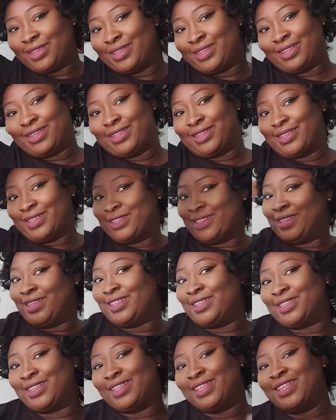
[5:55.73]

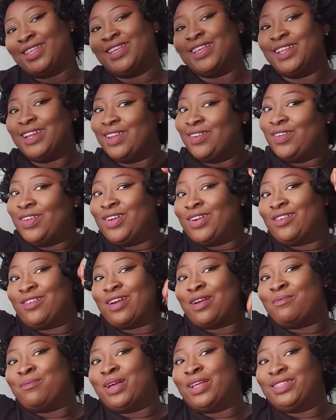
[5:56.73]
oh, your
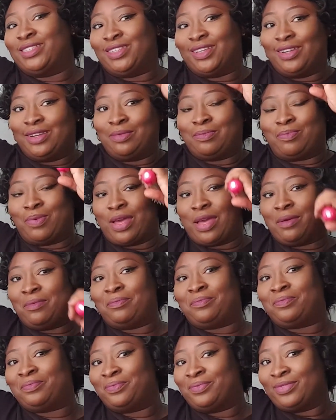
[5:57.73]
grandma's done the perm
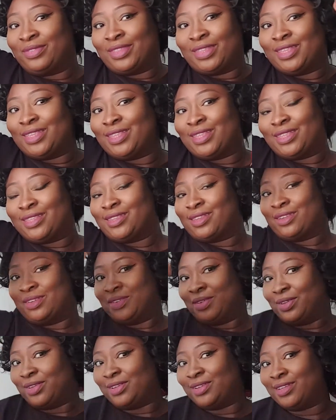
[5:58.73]

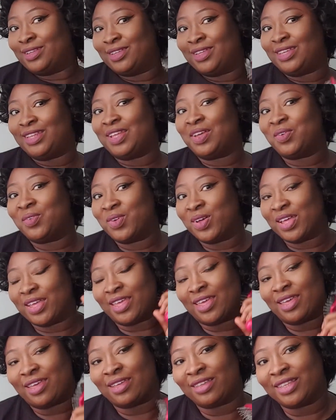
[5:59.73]
oh, you know what?
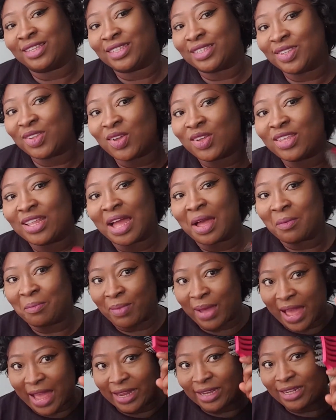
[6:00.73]
Yeah, it's not that
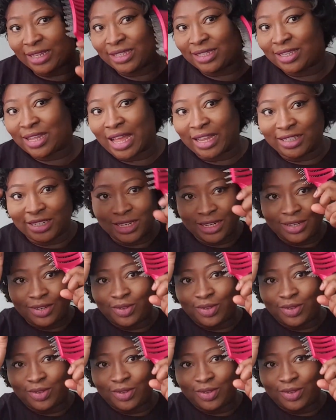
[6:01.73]
bad. It's actually